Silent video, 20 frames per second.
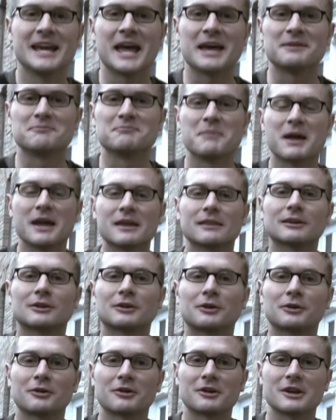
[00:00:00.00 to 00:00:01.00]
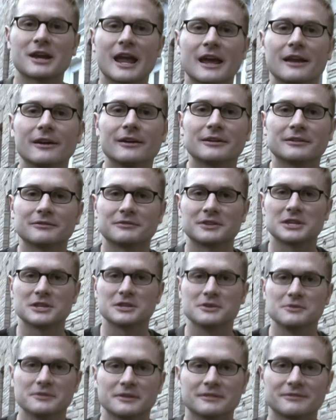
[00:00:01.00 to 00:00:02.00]
and may the creator of the
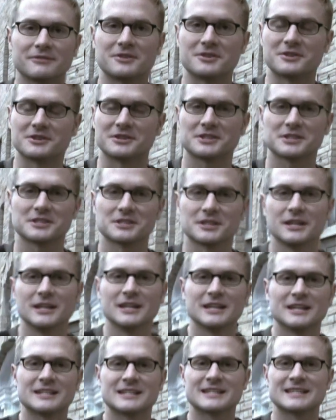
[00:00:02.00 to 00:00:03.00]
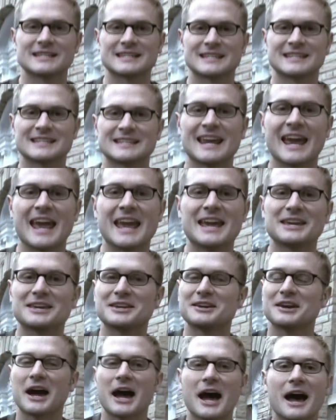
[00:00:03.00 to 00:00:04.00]
universe take
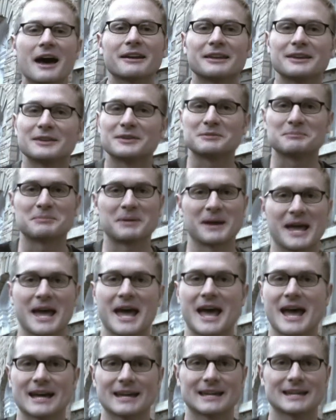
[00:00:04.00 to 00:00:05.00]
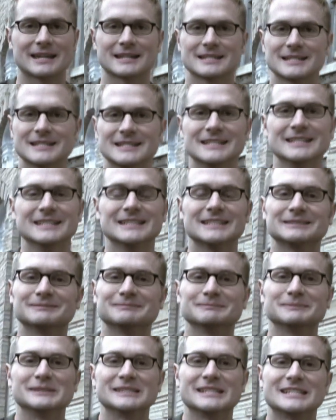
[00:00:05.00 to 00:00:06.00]
you out of your path,
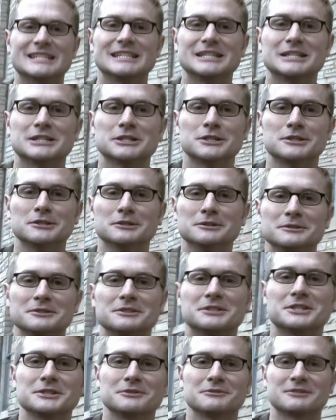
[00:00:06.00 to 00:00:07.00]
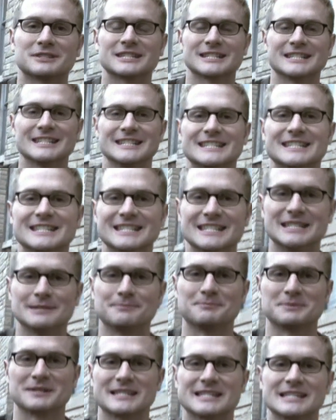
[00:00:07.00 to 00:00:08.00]
And may he hold you tight
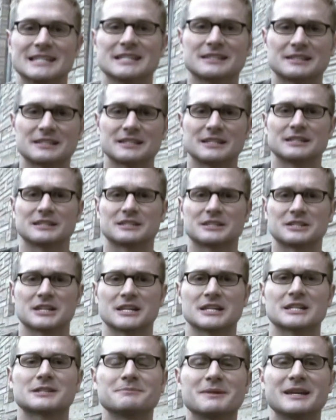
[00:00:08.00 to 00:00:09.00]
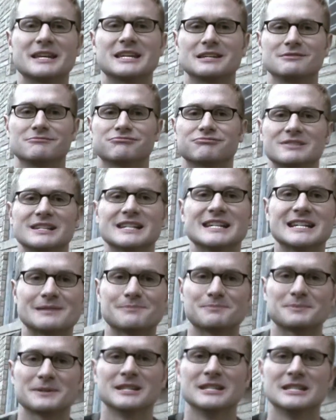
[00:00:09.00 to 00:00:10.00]
up against his chest. May he
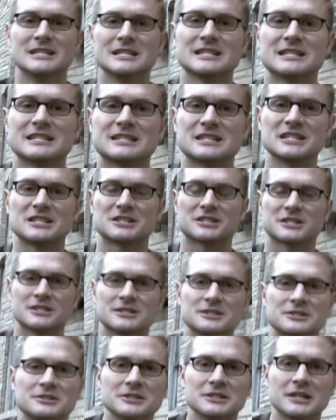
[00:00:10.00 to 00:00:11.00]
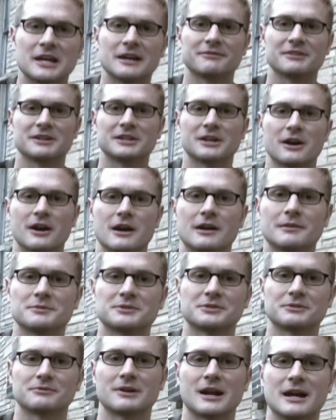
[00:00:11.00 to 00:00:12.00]
wrap his eternal loving
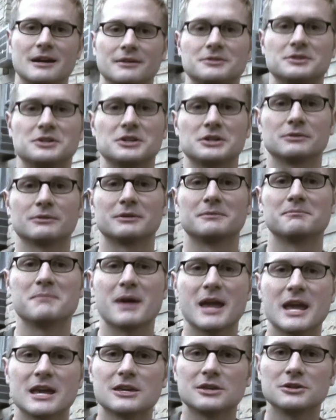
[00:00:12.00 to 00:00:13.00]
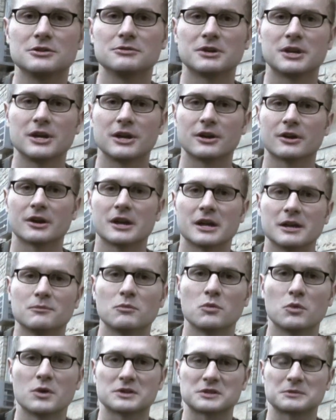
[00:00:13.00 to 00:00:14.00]
arms around you, and may you hear him
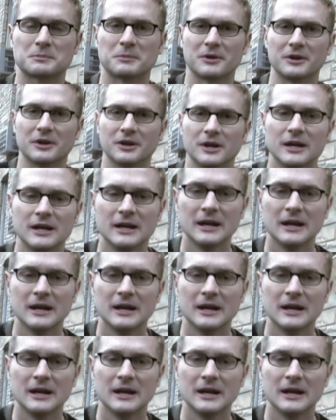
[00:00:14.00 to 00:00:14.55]
whisper,